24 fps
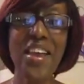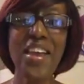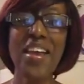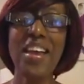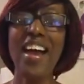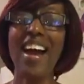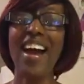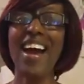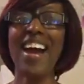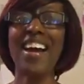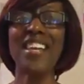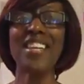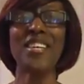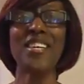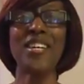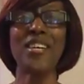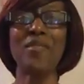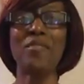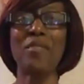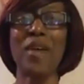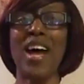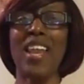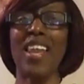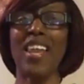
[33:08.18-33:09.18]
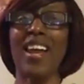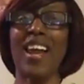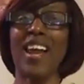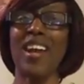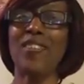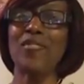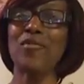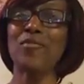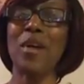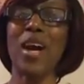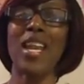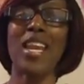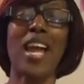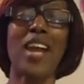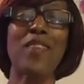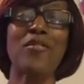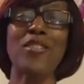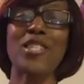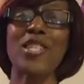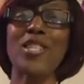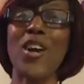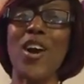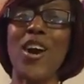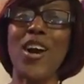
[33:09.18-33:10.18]
I love my life. My life
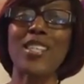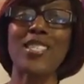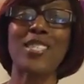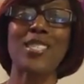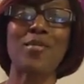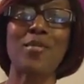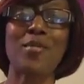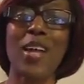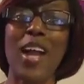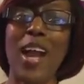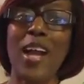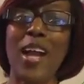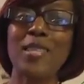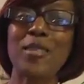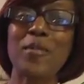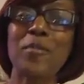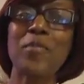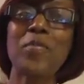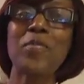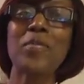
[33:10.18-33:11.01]
is awesome, guys.